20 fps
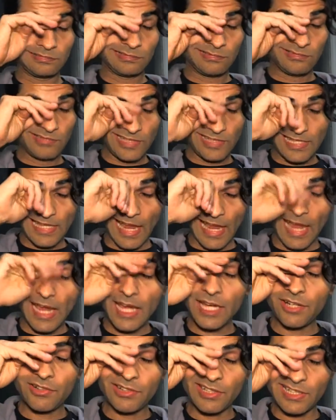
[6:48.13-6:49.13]
really
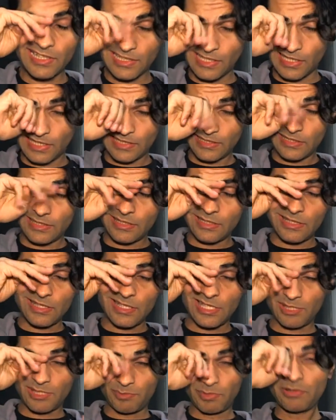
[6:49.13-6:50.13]
angry at like the
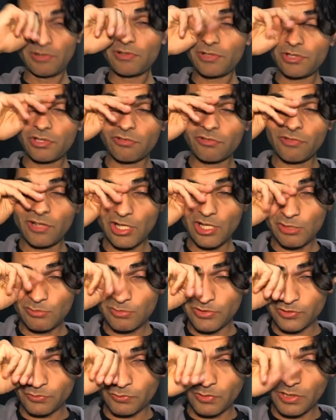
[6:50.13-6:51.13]
spiritual
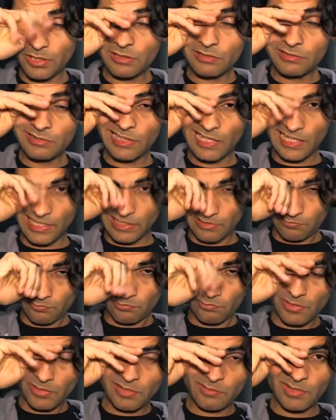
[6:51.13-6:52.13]
realm as well. Like
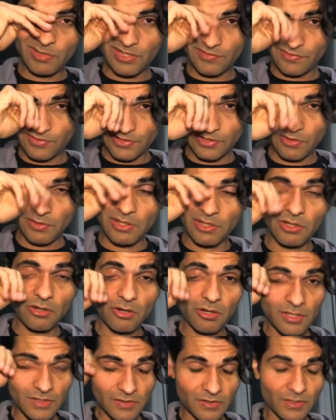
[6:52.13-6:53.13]
whatever's going
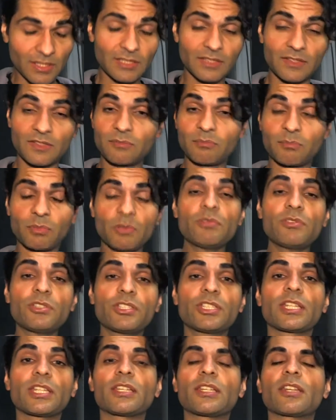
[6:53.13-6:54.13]
on is like, it's
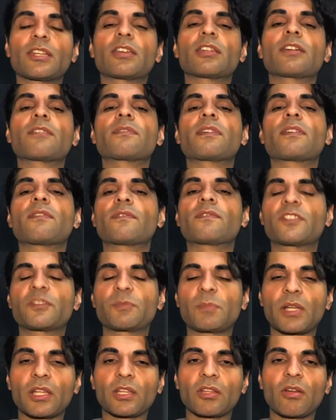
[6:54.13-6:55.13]
bullshit. You know, I've
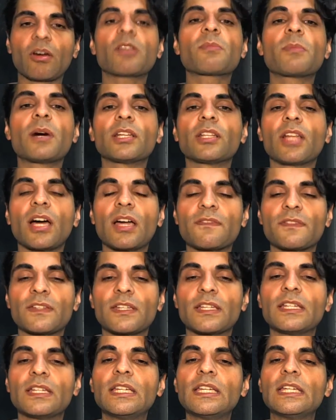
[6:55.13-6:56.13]
spent a lot of my life
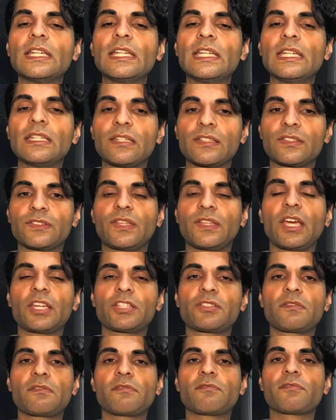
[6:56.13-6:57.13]
in a
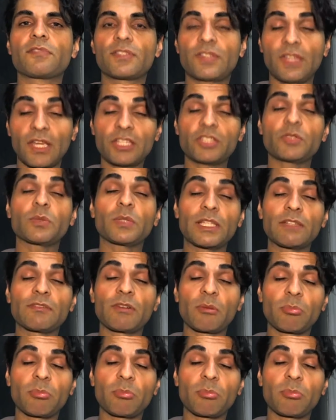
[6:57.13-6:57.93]
sexually